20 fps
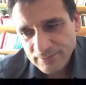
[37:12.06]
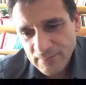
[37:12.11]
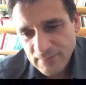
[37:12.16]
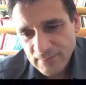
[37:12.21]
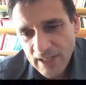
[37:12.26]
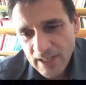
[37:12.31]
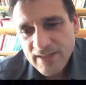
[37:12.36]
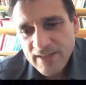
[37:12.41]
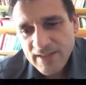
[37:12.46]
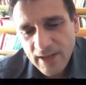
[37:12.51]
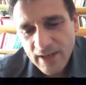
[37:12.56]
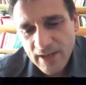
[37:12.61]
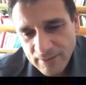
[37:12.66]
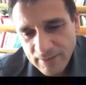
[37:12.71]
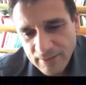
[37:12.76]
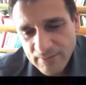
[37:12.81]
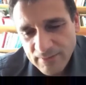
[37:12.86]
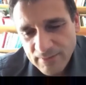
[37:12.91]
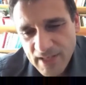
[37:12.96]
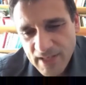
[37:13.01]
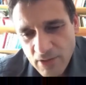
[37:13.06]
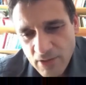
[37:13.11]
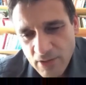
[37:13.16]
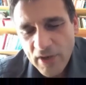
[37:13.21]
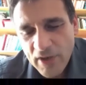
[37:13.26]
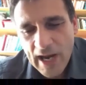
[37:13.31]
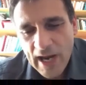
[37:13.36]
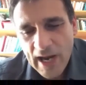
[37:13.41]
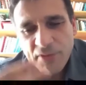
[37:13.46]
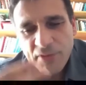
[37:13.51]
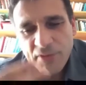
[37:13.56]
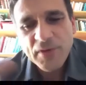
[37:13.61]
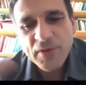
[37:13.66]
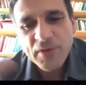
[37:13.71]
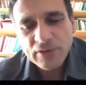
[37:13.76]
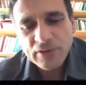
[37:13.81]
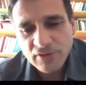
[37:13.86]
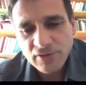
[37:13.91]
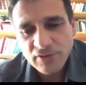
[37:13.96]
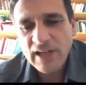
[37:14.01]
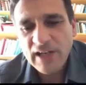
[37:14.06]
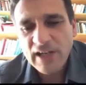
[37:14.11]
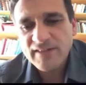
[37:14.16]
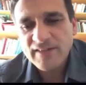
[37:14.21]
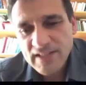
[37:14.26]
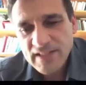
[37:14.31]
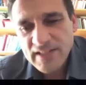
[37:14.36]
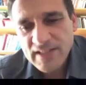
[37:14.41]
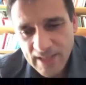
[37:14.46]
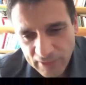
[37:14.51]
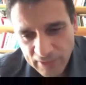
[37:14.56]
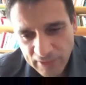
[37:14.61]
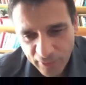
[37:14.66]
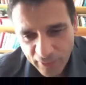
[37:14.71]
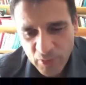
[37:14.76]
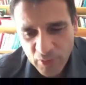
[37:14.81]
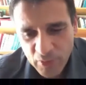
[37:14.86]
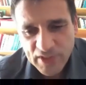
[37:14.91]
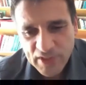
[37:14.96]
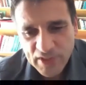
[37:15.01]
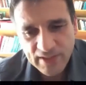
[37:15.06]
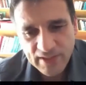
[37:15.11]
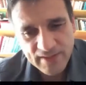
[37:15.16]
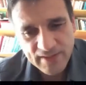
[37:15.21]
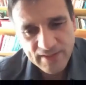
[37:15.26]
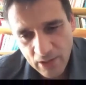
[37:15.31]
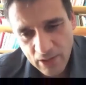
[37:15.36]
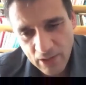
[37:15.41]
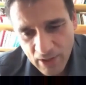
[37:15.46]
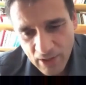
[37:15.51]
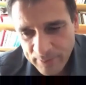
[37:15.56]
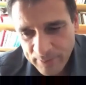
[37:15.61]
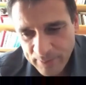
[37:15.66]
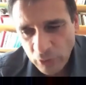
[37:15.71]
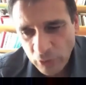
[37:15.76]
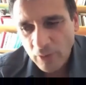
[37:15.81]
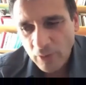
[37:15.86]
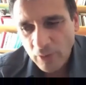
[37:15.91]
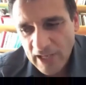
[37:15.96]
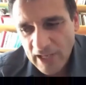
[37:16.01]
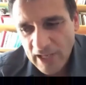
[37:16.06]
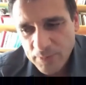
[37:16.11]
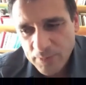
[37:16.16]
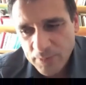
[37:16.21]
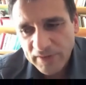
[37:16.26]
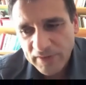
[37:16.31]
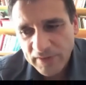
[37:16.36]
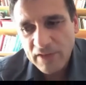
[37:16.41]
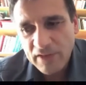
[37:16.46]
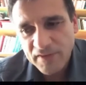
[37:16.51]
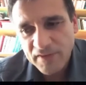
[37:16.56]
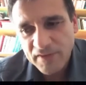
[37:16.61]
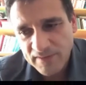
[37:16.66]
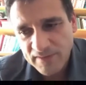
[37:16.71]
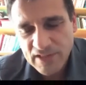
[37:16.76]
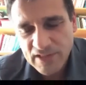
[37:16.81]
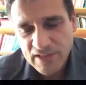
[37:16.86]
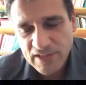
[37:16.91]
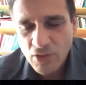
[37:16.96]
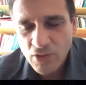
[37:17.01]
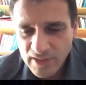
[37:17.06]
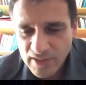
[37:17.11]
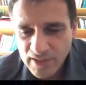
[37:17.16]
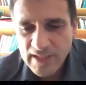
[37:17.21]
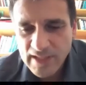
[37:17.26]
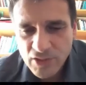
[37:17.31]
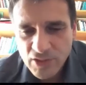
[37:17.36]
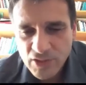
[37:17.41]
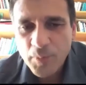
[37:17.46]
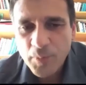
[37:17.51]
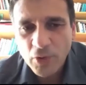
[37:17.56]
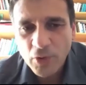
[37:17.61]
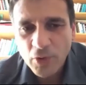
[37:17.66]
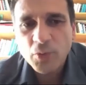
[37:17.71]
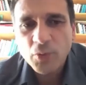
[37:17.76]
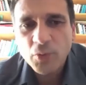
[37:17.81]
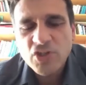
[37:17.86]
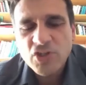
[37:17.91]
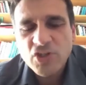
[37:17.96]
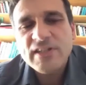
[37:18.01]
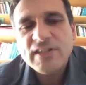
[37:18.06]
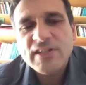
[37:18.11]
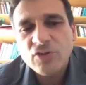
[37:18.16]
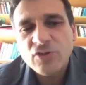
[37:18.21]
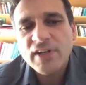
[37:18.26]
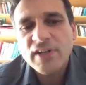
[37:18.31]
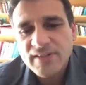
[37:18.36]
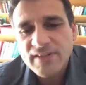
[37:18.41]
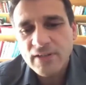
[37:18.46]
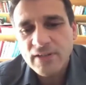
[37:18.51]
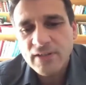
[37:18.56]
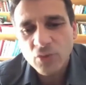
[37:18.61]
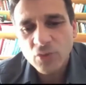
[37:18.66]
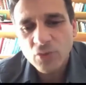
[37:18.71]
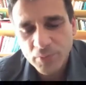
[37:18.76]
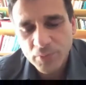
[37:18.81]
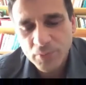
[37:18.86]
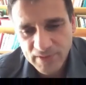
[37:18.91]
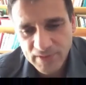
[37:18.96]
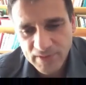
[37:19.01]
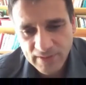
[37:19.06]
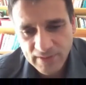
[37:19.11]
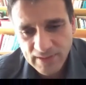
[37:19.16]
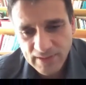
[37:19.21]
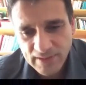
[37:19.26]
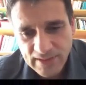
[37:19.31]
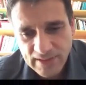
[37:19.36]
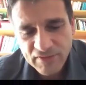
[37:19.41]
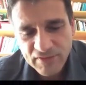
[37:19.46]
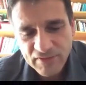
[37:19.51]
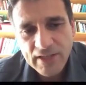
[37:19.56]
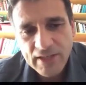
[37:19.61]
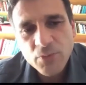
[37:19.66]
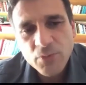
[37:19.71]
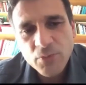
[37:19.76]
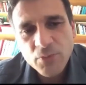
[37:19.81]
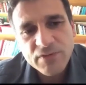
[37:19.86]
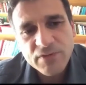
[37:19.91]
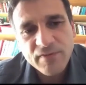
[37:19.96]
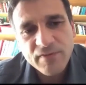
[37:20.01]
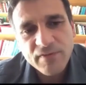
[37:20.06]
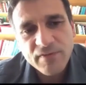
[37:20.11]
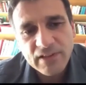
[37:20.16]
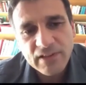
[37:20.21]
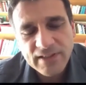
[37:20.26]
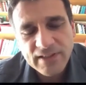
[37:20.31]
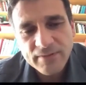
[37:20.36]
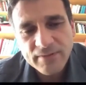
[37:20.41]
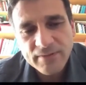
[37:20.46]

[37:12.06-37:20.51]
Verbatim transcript: let's say, okay, I feel to write this kind of music now. I'm not obliged, but I feel this. So it's a point which is interesting to put in evidence with Vivaldi.